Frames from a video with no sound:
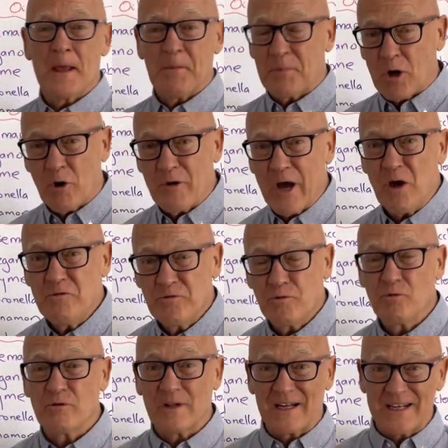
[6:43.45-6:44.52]
But I'll go
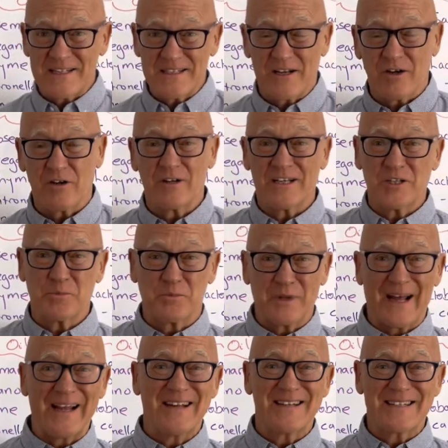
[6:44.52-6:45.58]
through the list and I'll
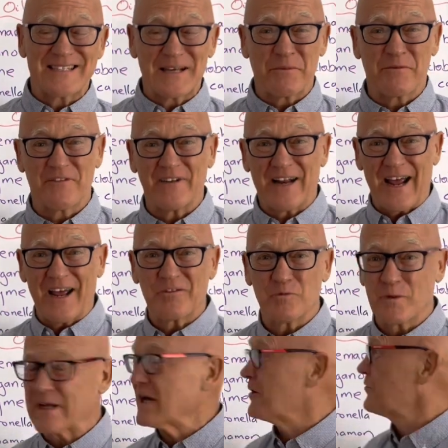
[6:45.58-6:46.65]
explain some of it as
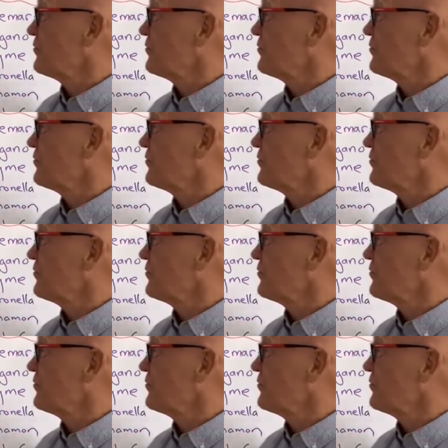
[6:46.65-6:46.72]
we go